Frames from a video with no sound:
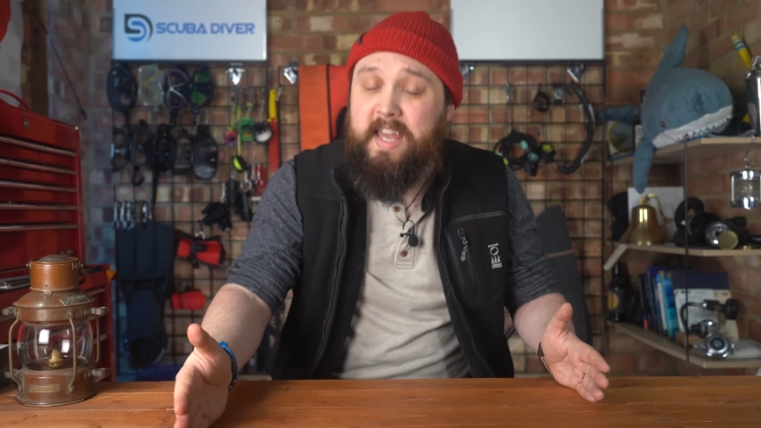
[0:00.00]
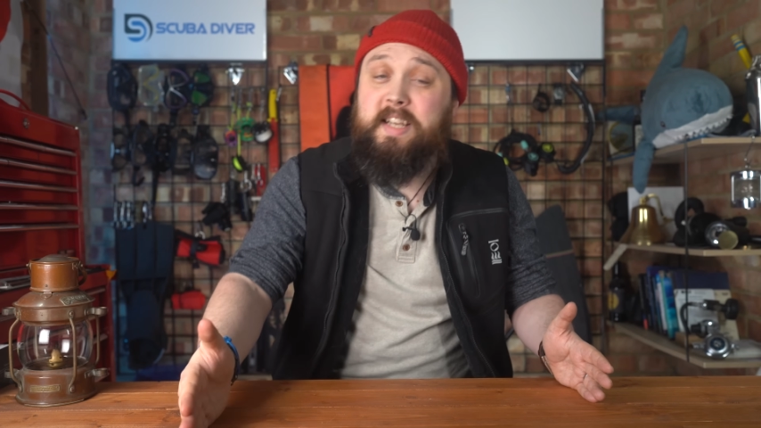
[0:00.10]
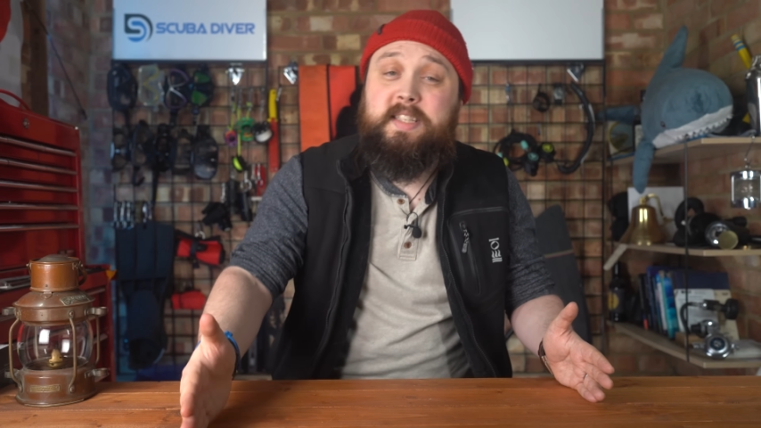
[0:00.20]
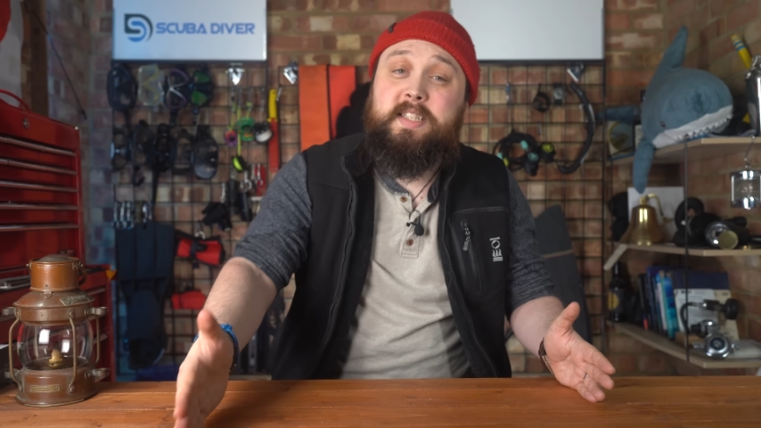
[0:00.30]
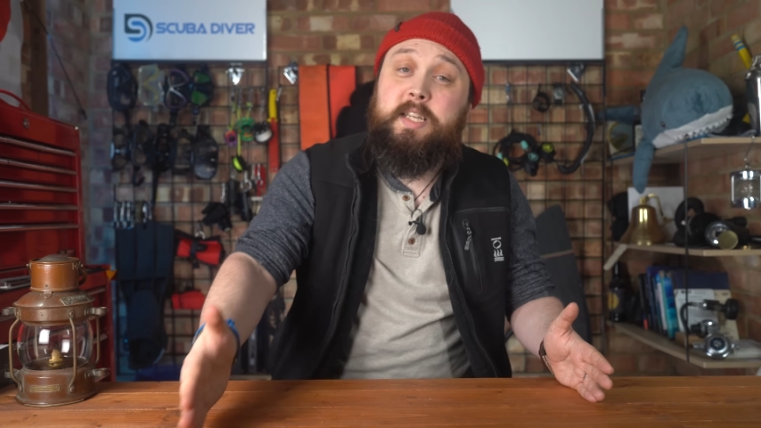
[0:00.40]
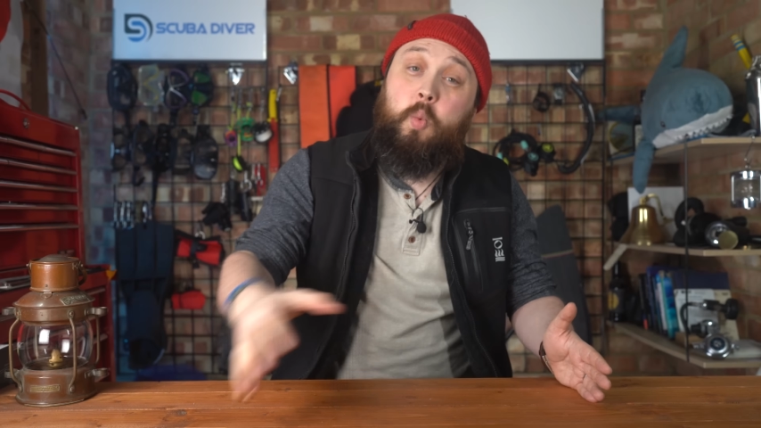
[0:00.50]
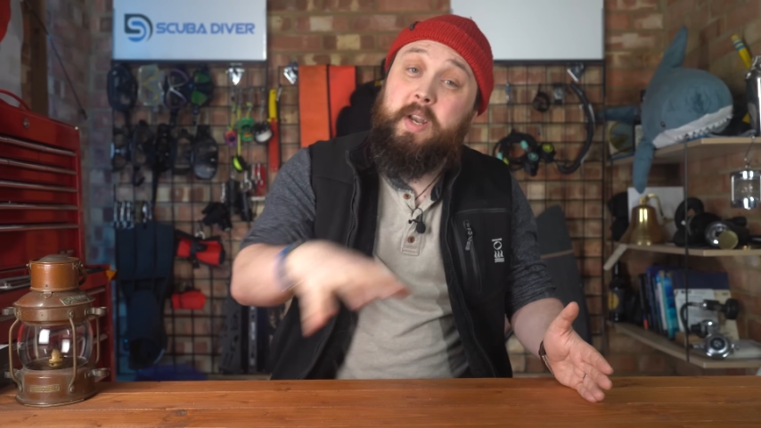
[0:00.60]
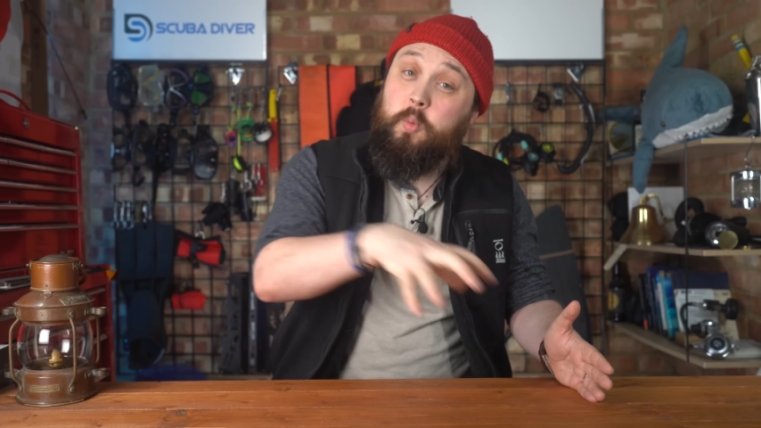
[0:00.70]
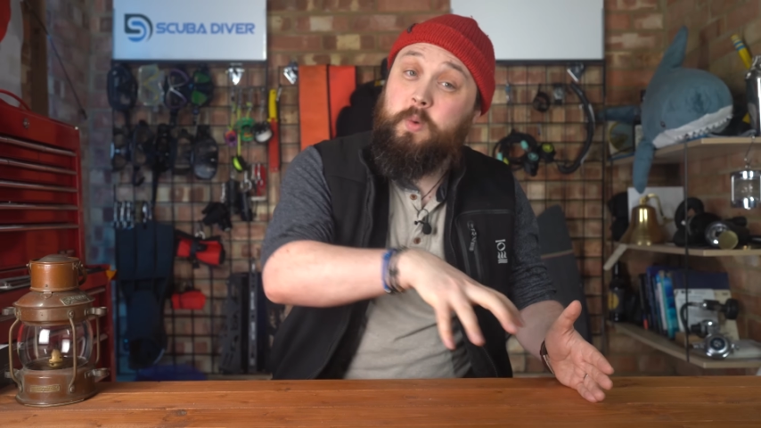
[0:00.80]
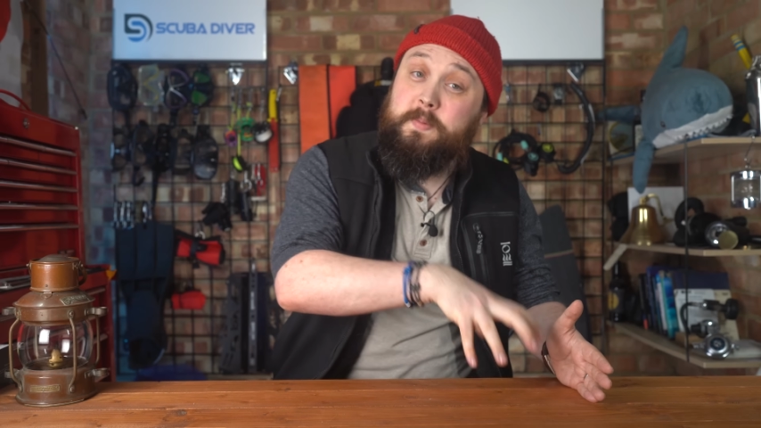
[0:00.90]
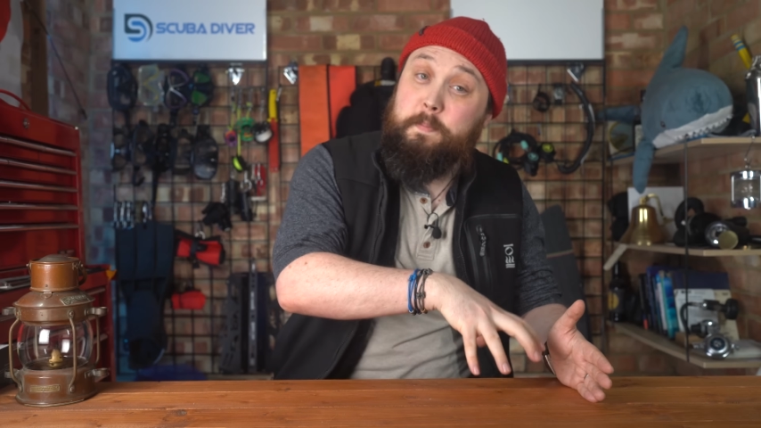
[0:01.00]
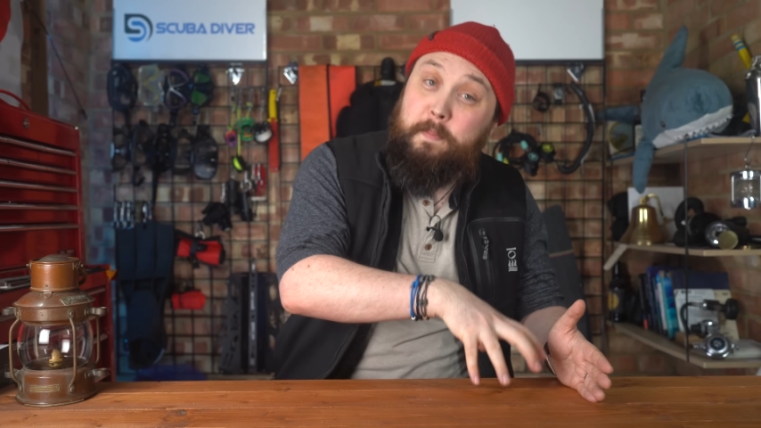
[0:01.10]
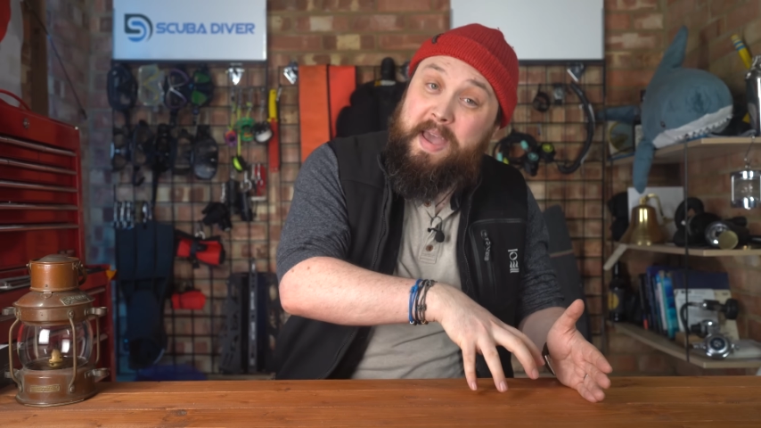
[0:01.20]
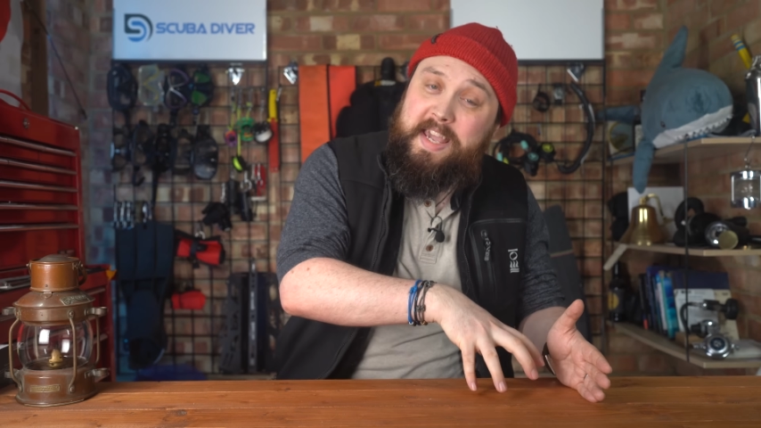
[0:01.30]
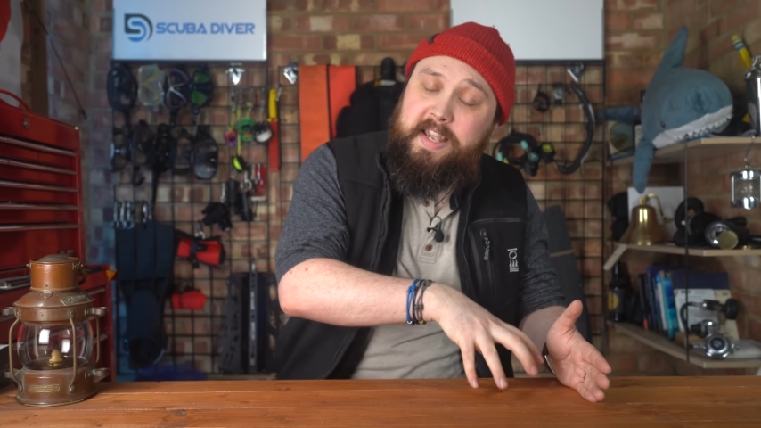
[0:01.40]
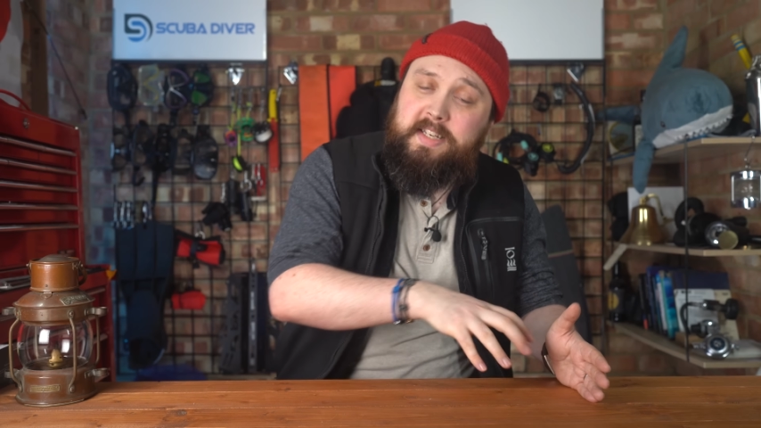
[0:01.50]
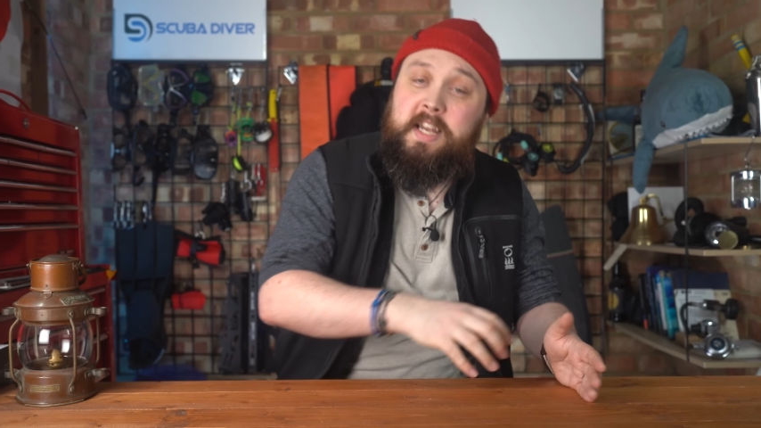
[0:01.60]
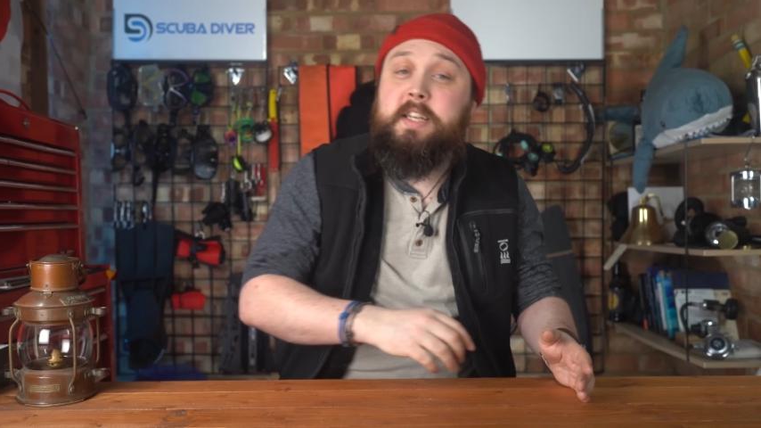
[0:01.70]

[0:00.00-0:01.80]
it's actually when it was made.